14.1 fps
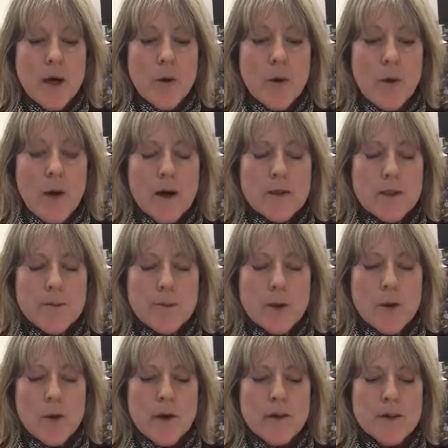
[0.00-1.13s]
requires
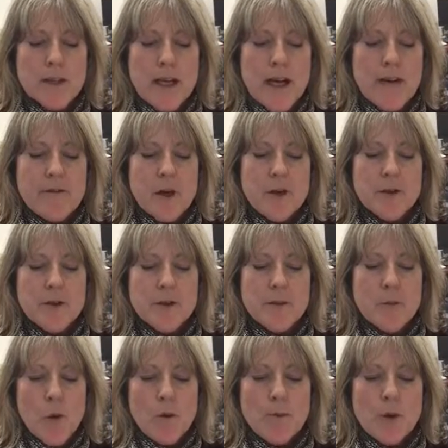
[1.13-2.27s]
employers that have 100 or
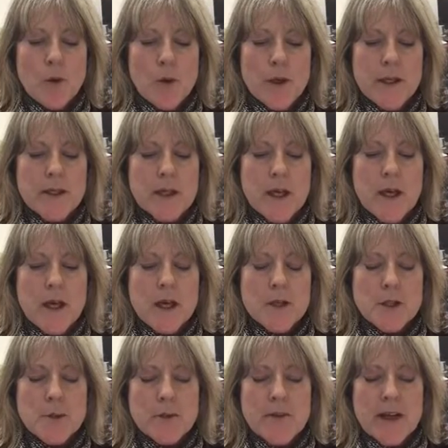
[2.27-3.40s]
more employees
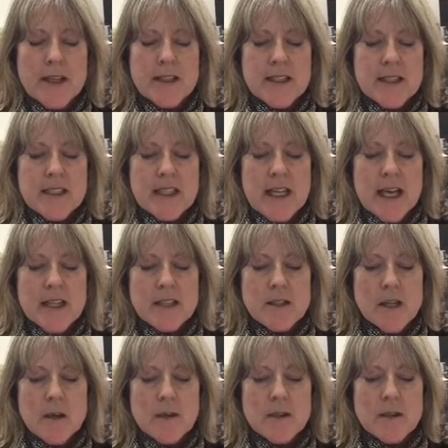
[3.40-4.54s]
to provide 60 days
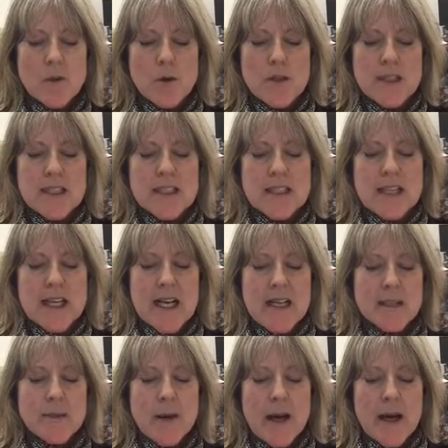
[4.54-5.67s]
notice or 60
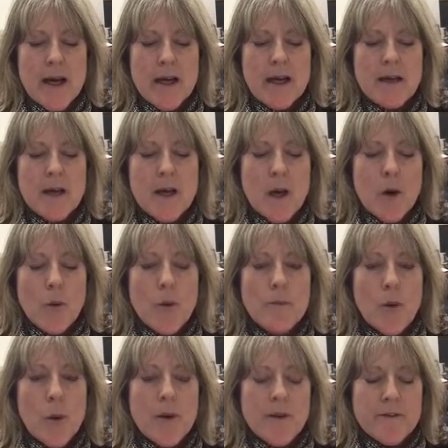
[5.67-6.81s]
days pay when
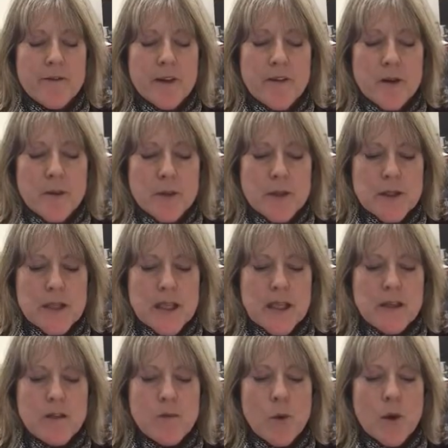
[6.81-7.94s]
more than
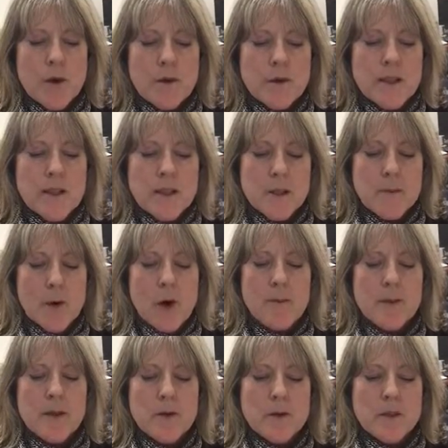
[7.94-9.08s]
50% of workers in a
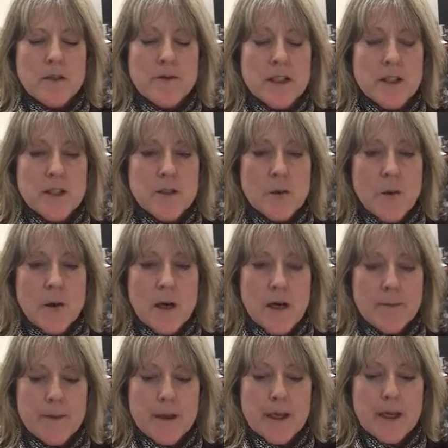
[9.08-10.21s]
department or division or
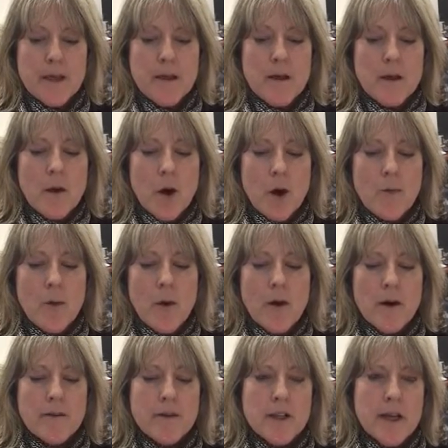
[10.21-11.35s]
company are
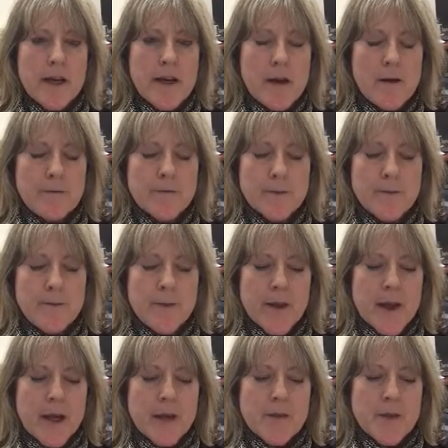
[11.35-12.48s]
part of a layoff.
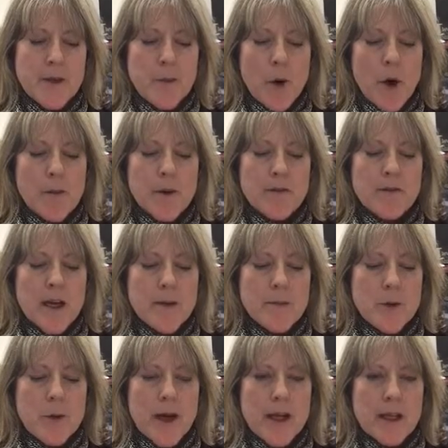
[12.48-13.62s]
The Department of
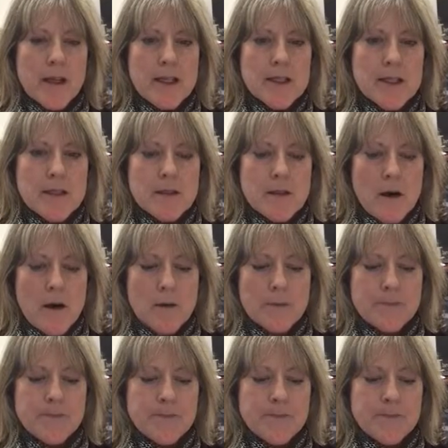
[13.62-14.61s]
Labor regulates this law.